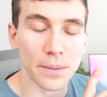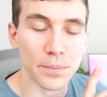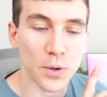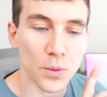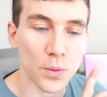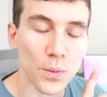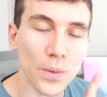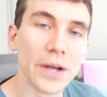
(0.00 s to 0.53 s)
up
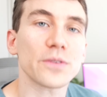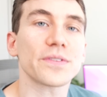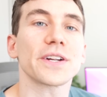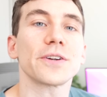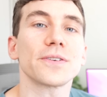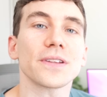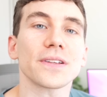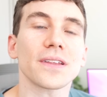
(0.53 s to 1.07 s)
right over
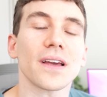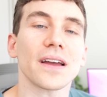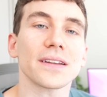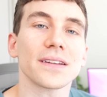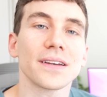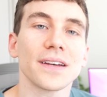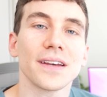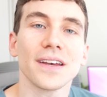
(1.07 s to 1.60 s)
here to the
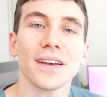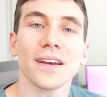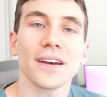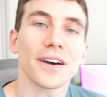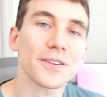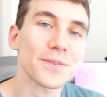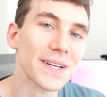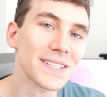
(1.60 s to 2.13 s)
side.
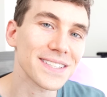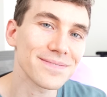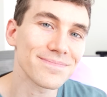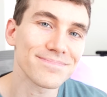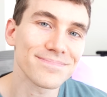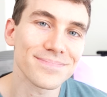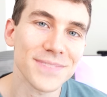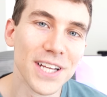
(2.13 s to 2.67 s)
Otherwise,
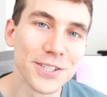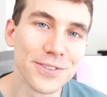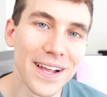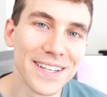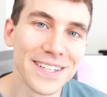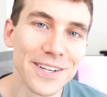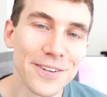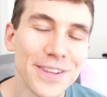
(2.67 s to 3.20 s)
Dr.
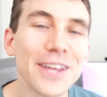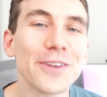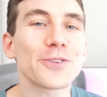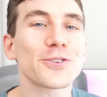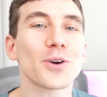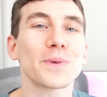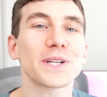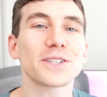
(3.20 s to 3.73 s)
Allen here. Thank you
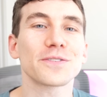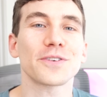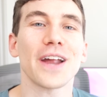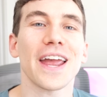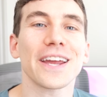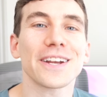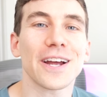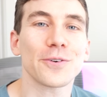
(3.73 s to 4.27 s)
so much for
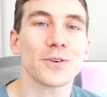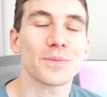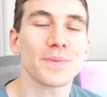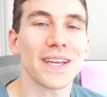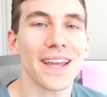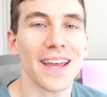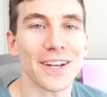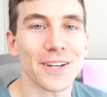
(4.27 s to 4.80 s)
hanging out with
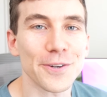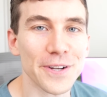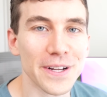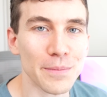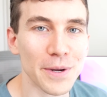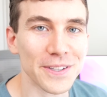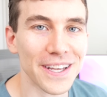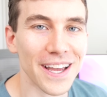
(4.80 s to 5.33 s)
me and nerding
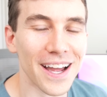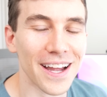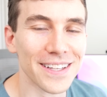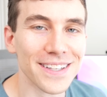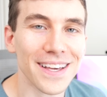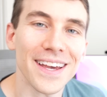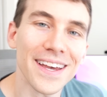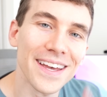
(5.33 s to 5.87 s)
about the
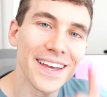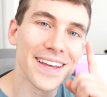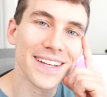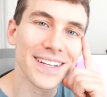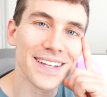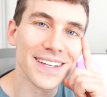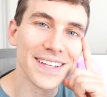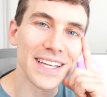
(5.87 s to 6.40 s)
eyes.
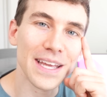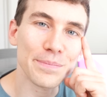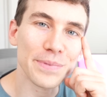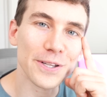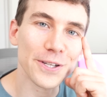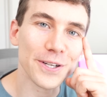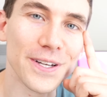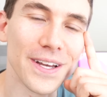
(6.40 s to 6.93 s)
Keep the
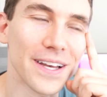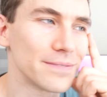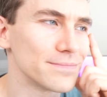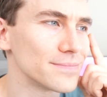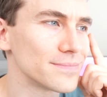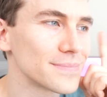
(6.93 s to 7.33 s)
um,